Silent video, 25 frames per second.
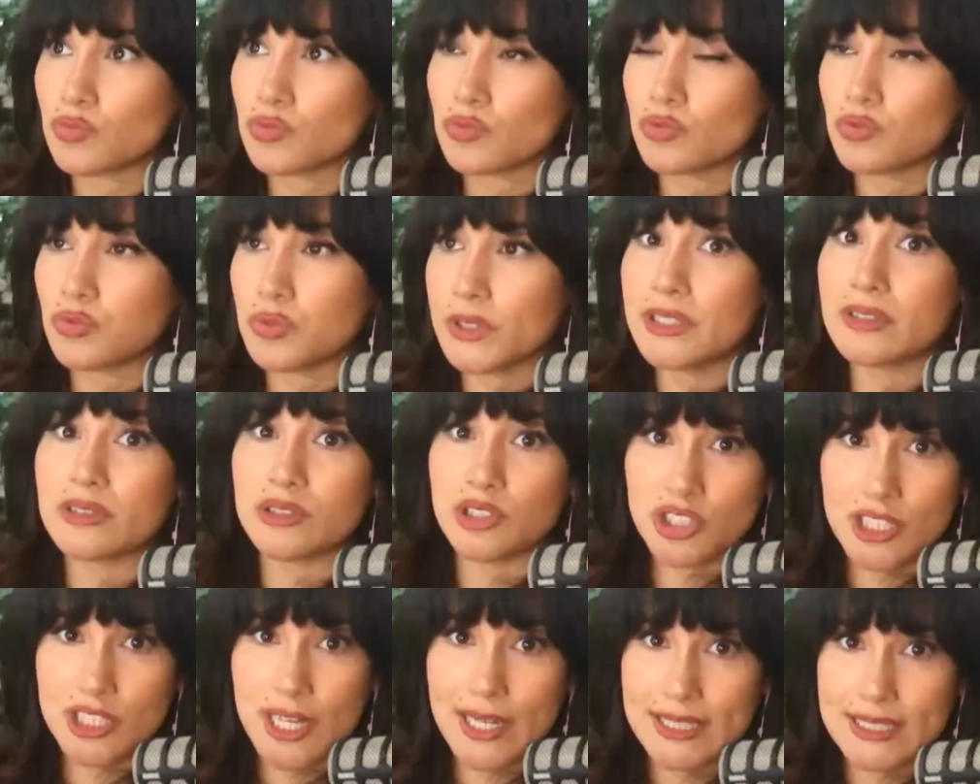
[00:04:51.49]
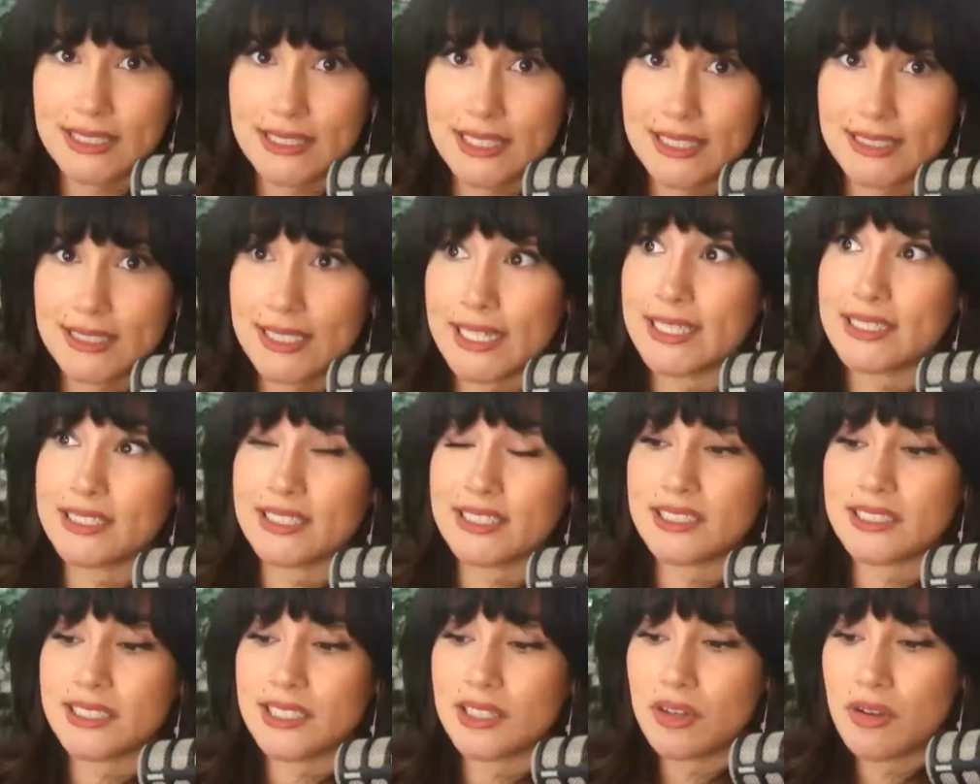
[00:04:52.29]
real justice. It
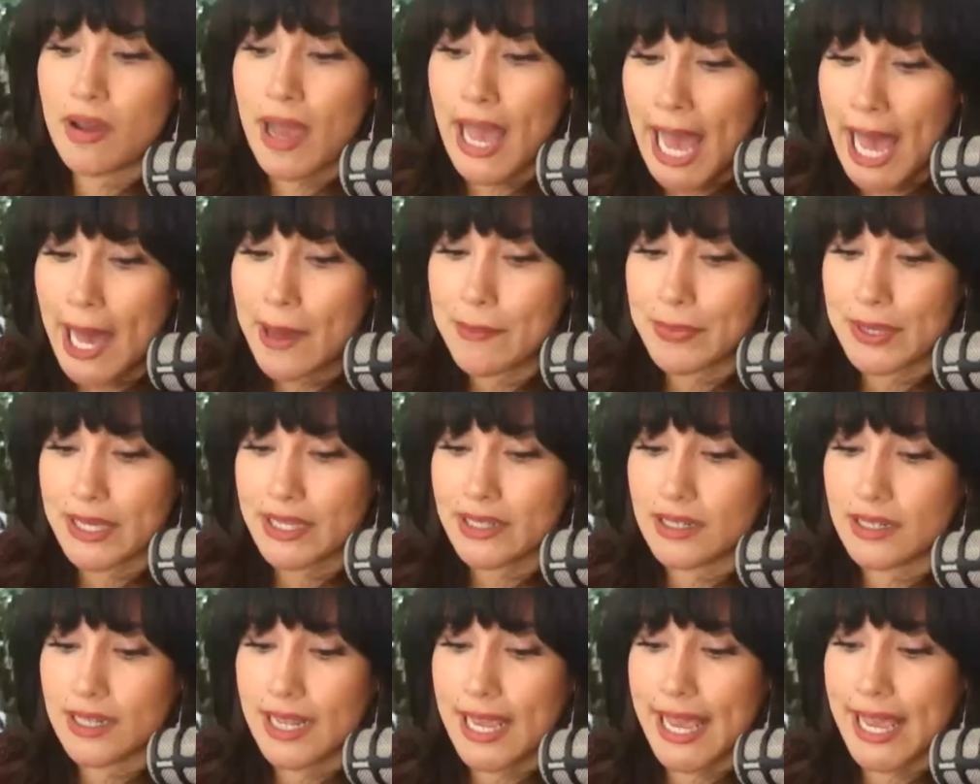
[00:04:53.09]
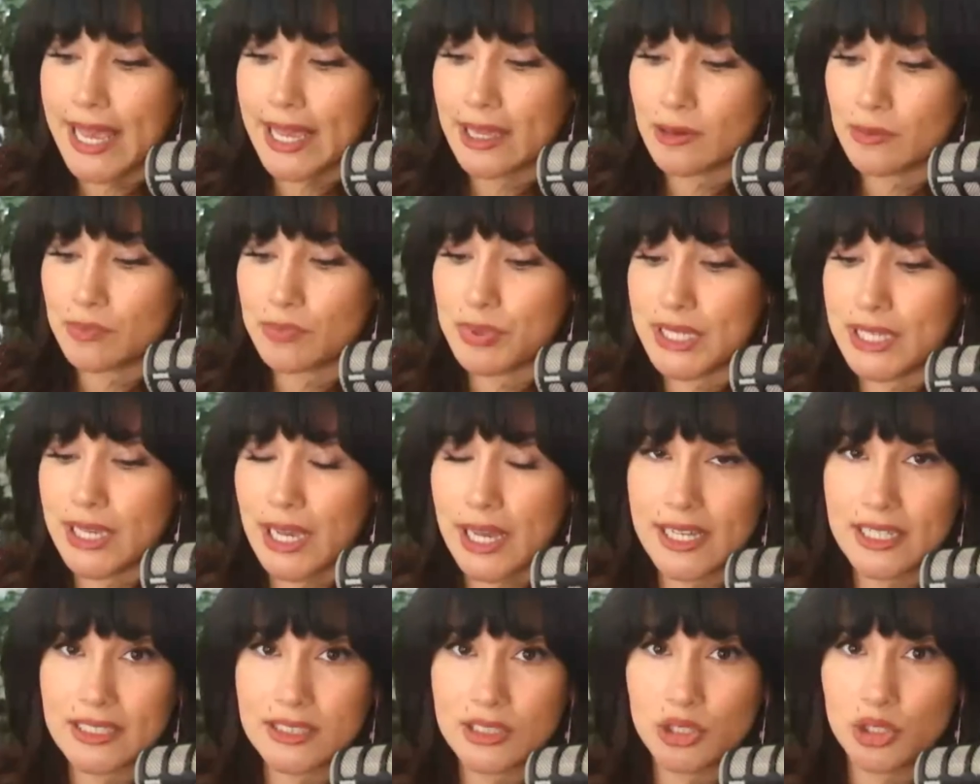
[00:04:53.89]
still happened. And
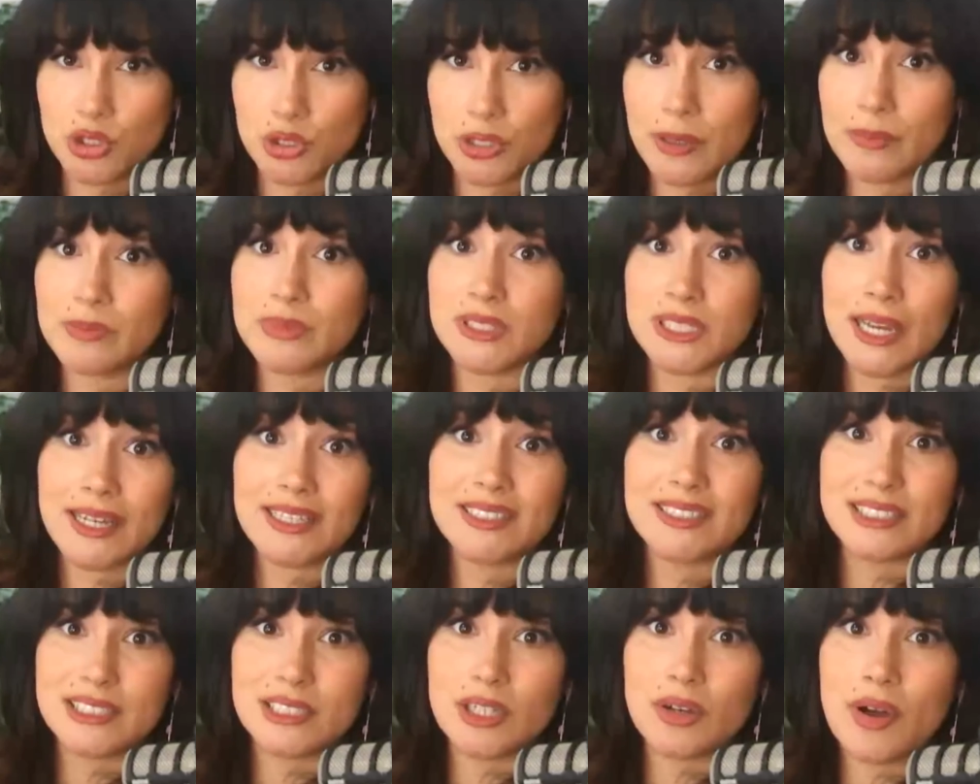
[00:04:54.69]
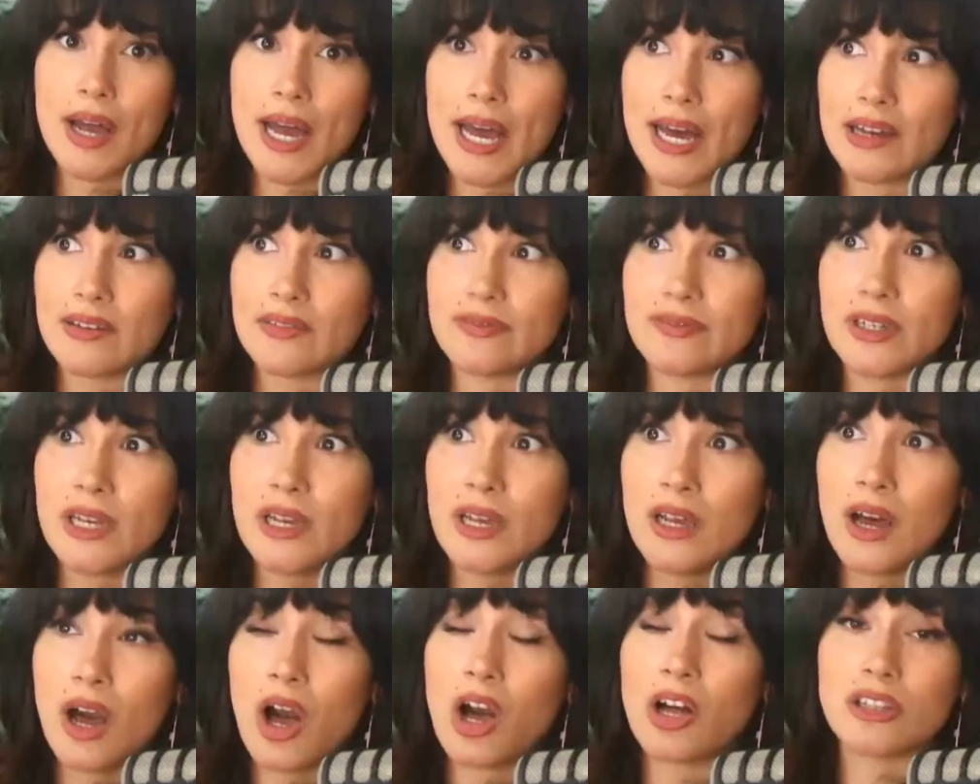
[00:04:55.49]
because Trump does still have
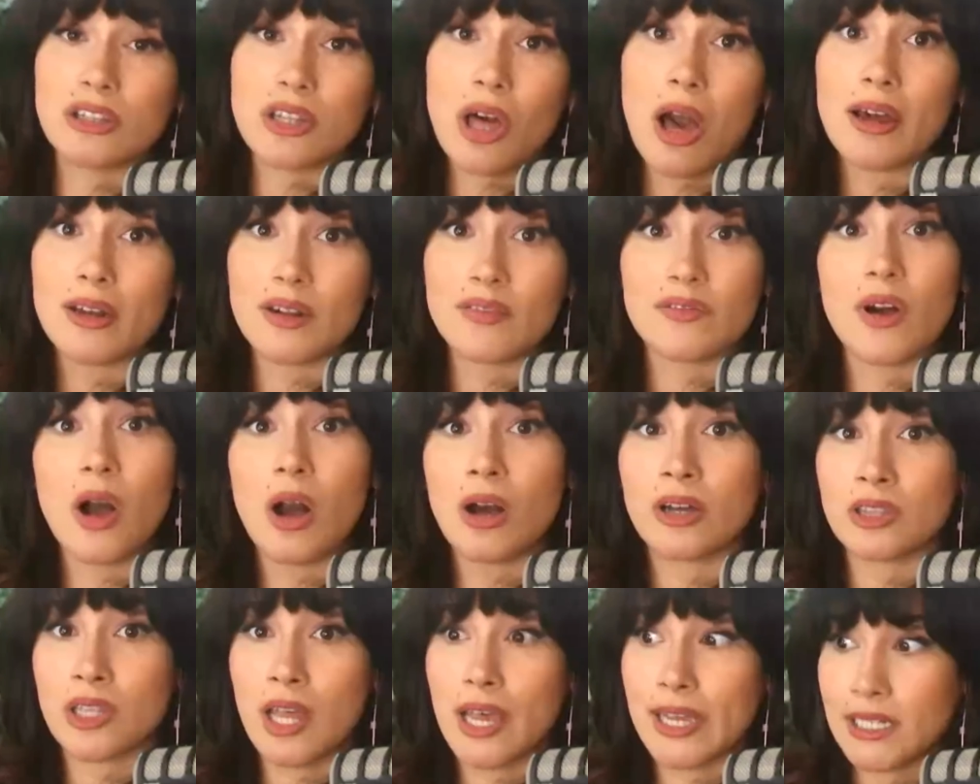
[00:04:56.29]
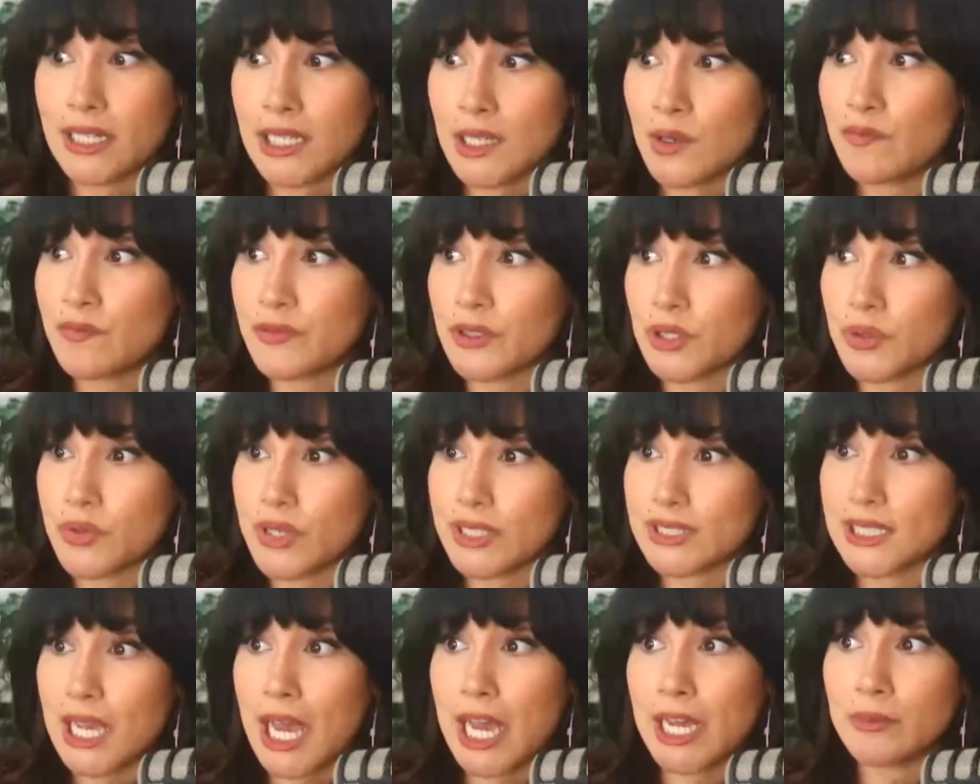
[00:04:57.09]
a lot of online
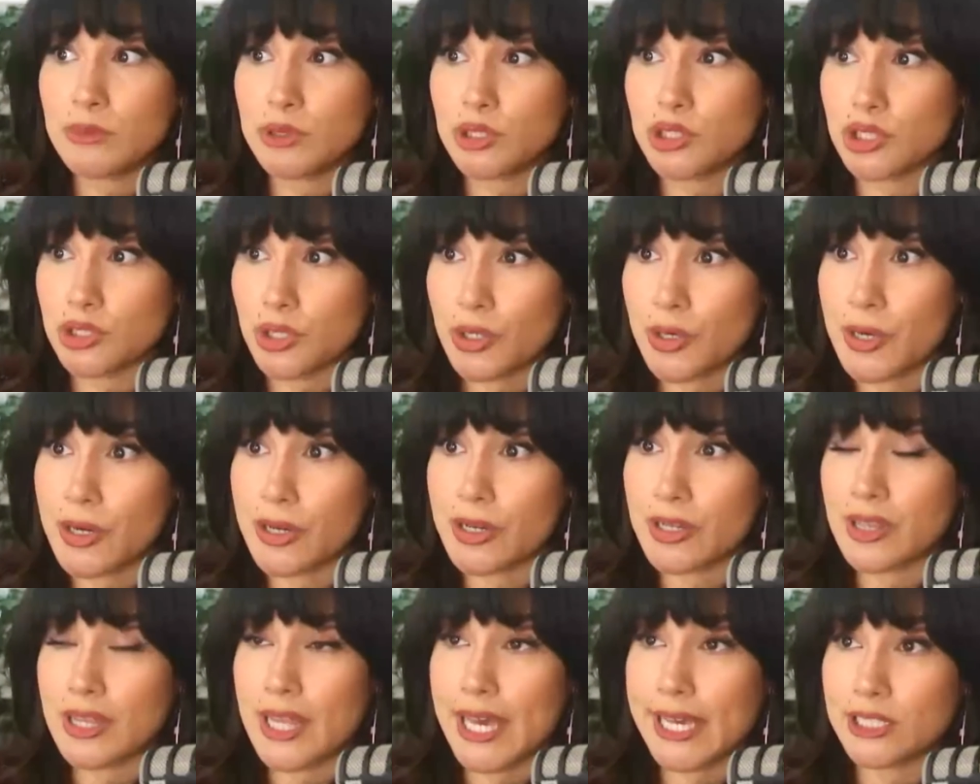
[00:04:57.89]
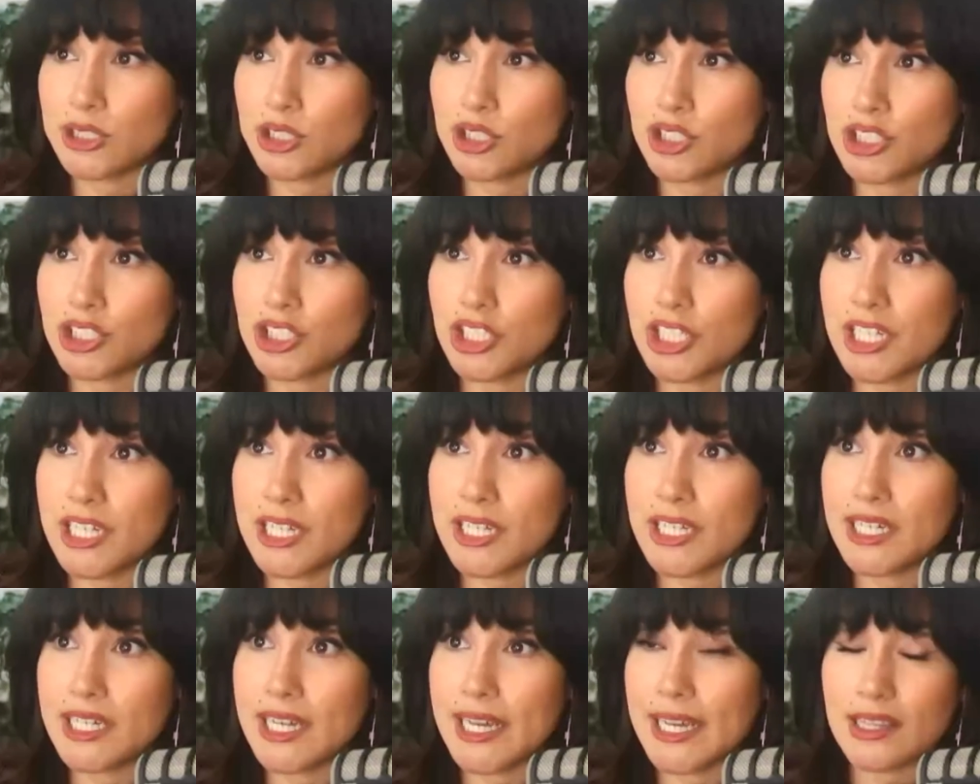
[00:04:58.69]
influence, I'm sure that
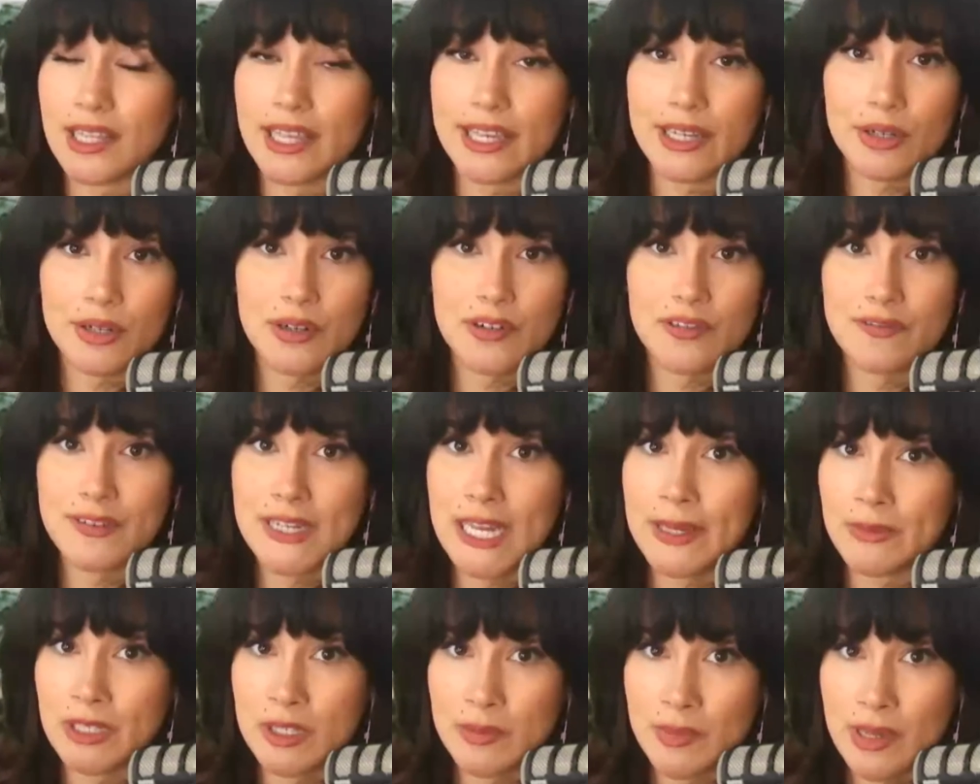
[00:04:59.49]
she and like her family